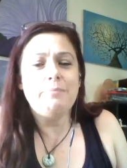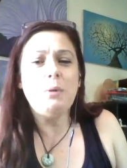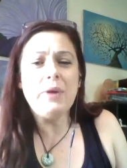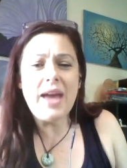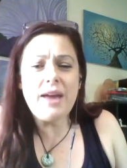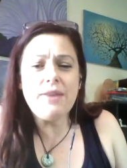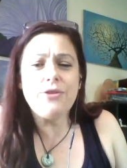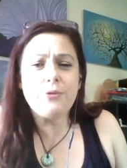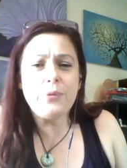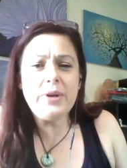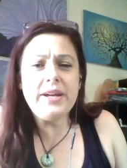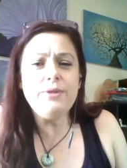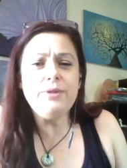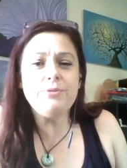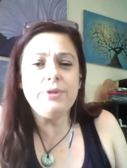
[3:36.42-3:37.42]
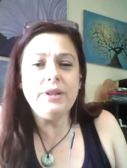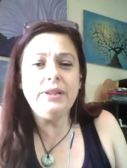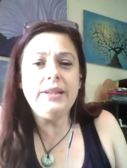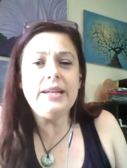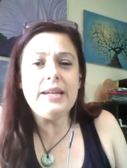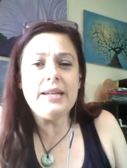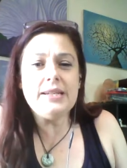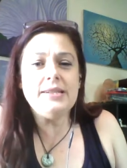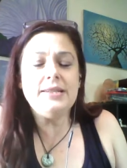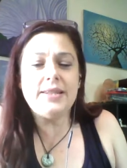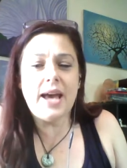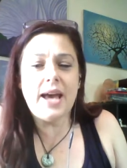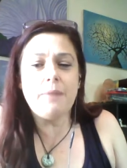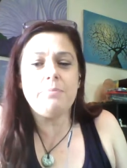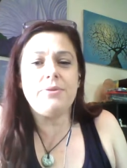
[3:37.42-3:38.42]
but we had 3 really
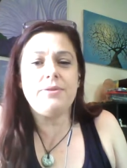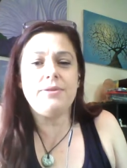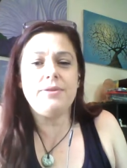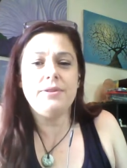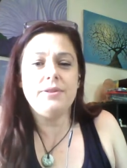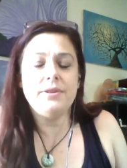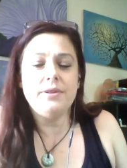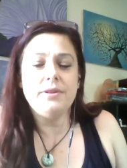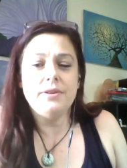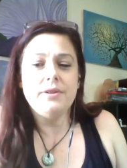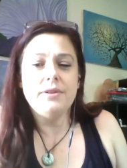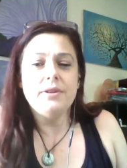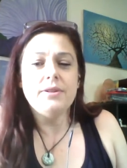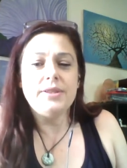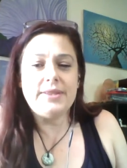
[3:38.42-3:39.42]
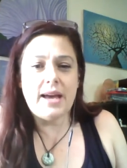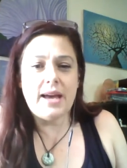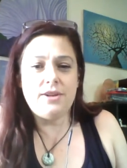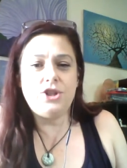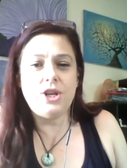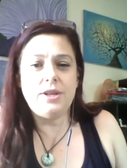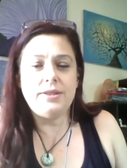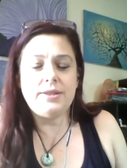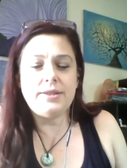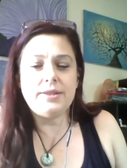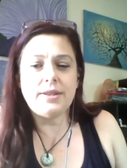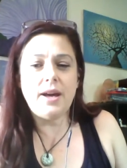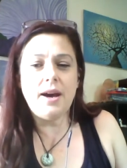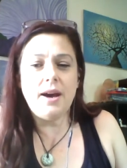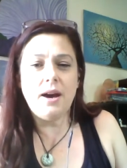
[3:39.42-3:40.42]
in-depth sessions.
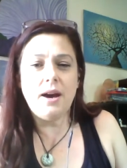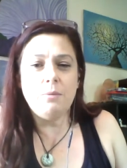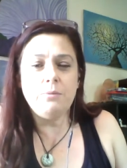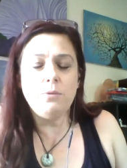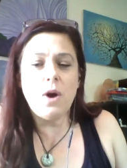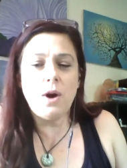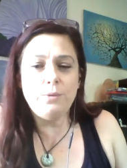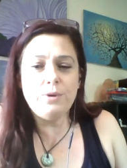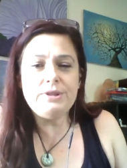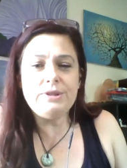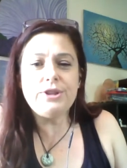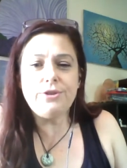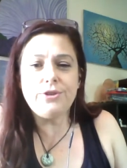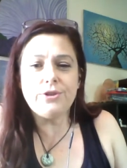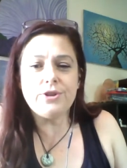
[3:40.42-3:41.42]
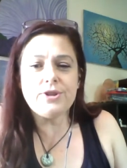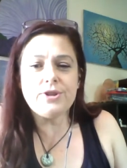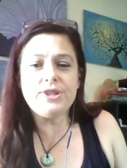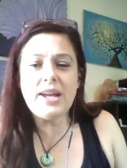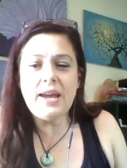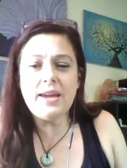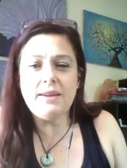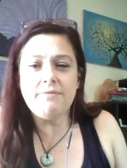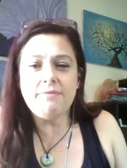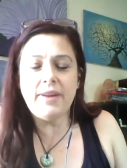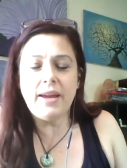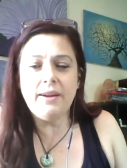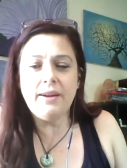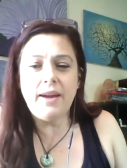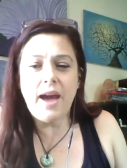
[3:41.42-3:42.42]
One was the Thursday
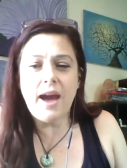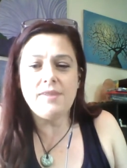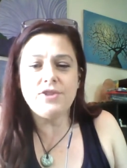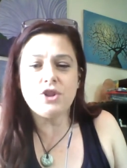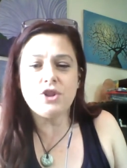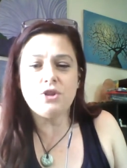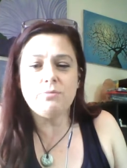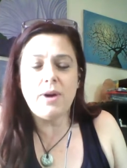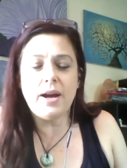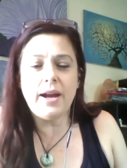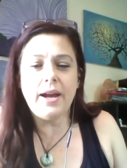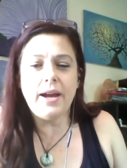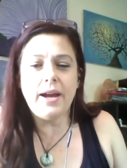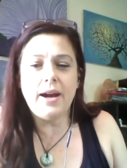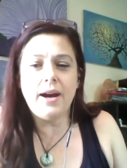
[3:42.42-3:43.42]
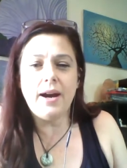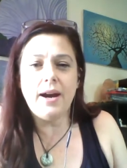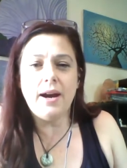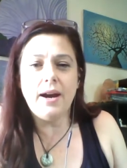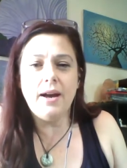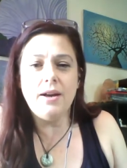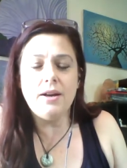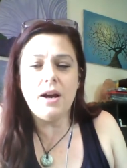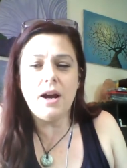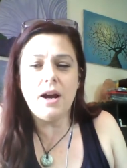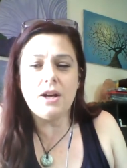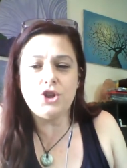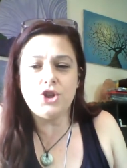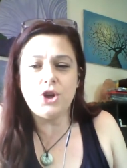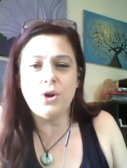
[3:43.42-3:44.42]
evening after my
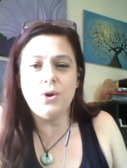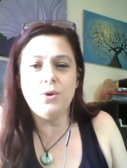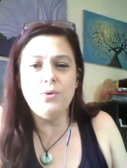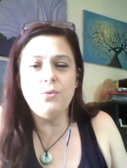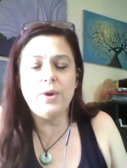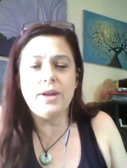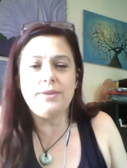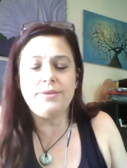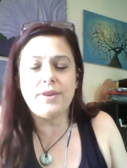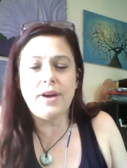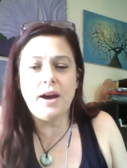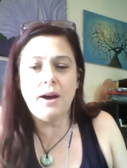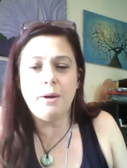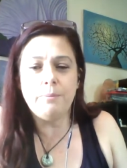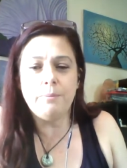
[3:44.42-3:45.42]
show with